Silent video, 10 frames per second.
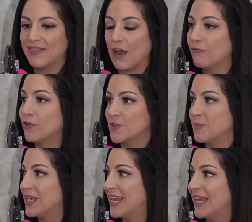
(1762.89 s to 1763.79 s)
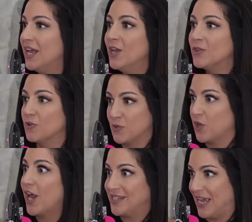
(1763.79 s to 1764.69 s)
that first meeting, there was a
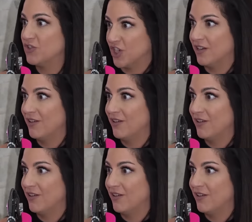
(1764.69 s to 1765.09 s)
lot of tension.